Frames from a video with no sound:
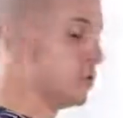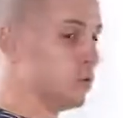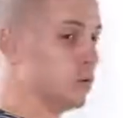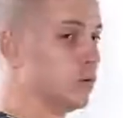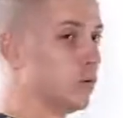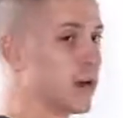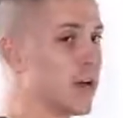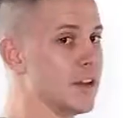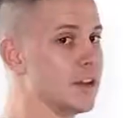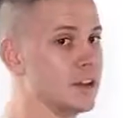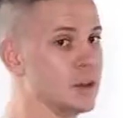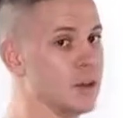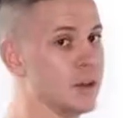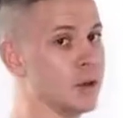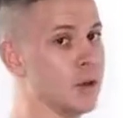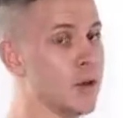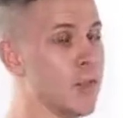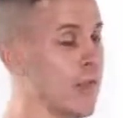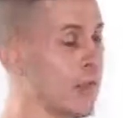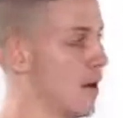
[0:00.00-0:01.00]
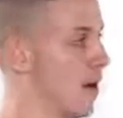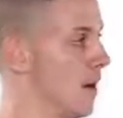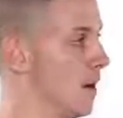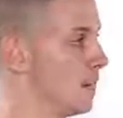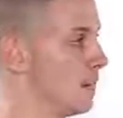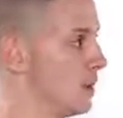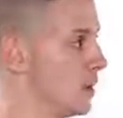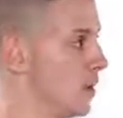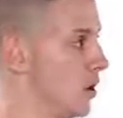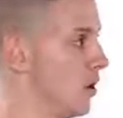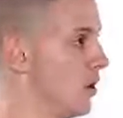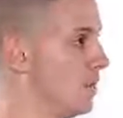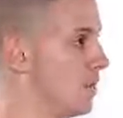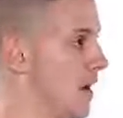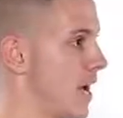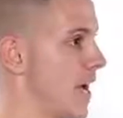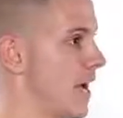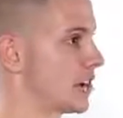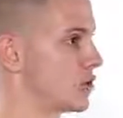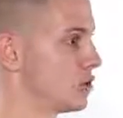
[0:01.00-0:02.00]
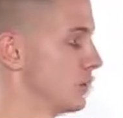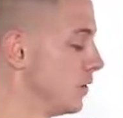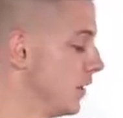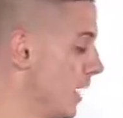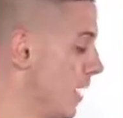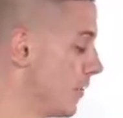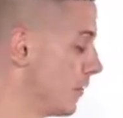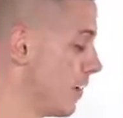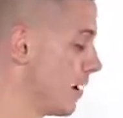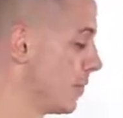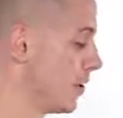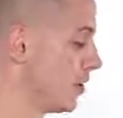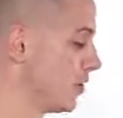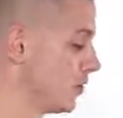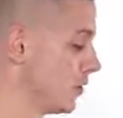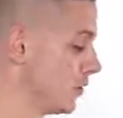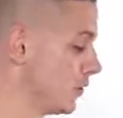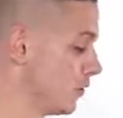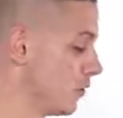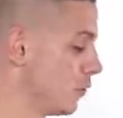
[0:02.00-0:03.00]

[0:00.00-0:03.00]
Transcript: do what I do, in my actual life, and I'm going to do this